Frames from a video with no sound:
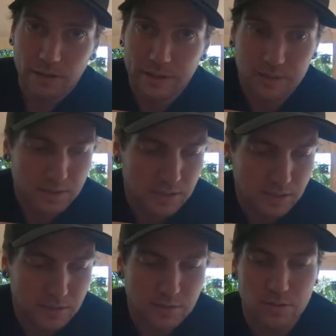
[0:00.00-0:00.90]
length, because
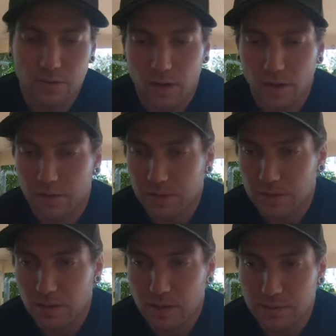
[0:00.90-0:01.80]
I don't think
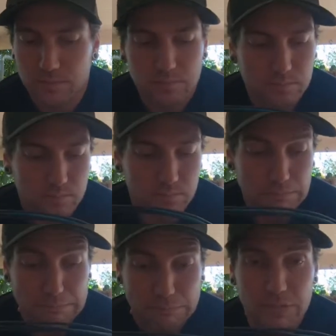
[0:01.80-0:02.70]
that I'd
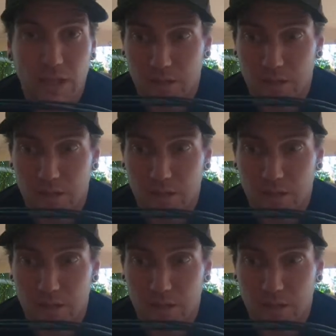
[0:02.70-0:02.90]
cut